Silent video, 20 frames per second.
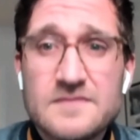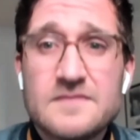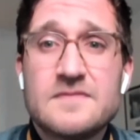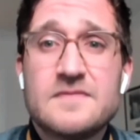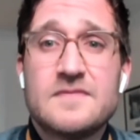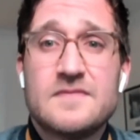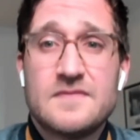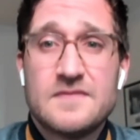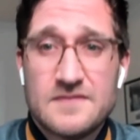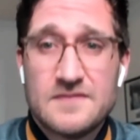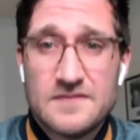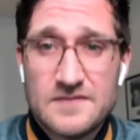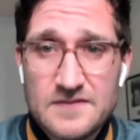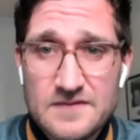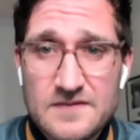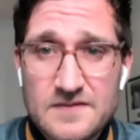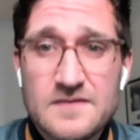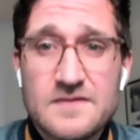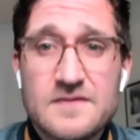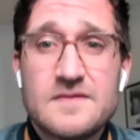
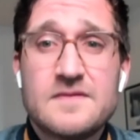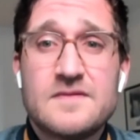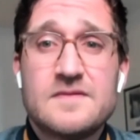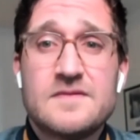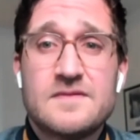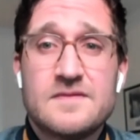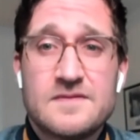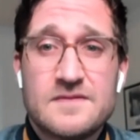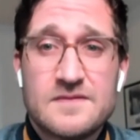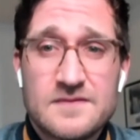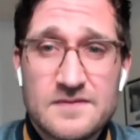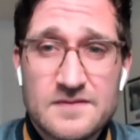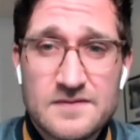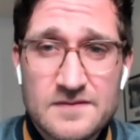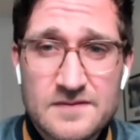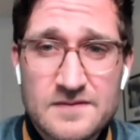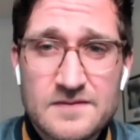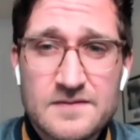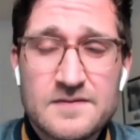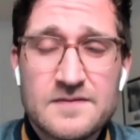
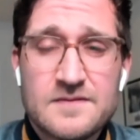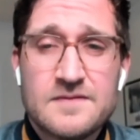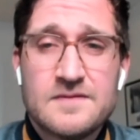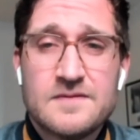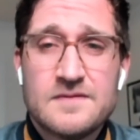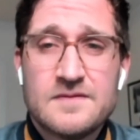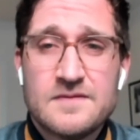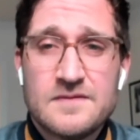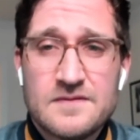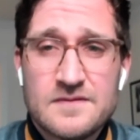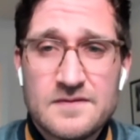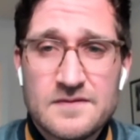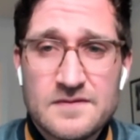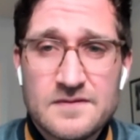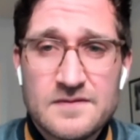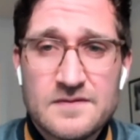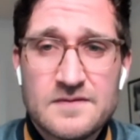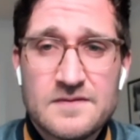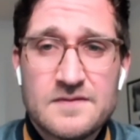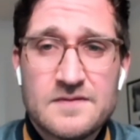
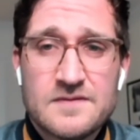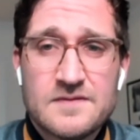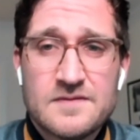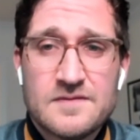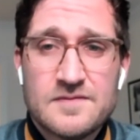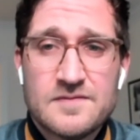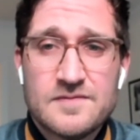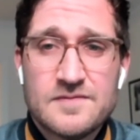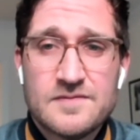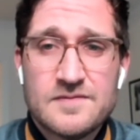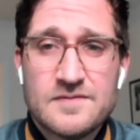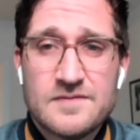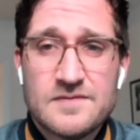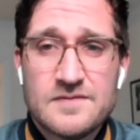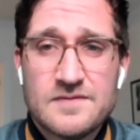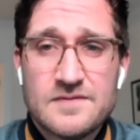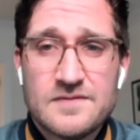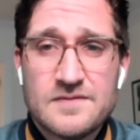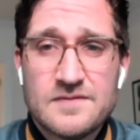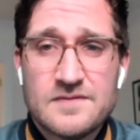
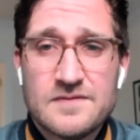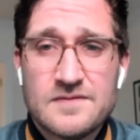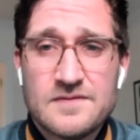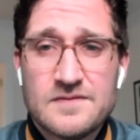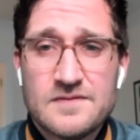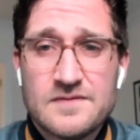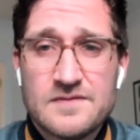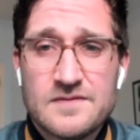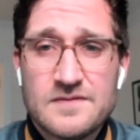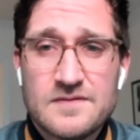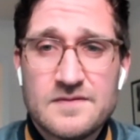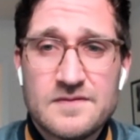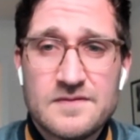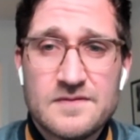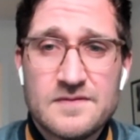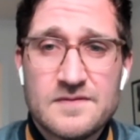This person isn't speaking.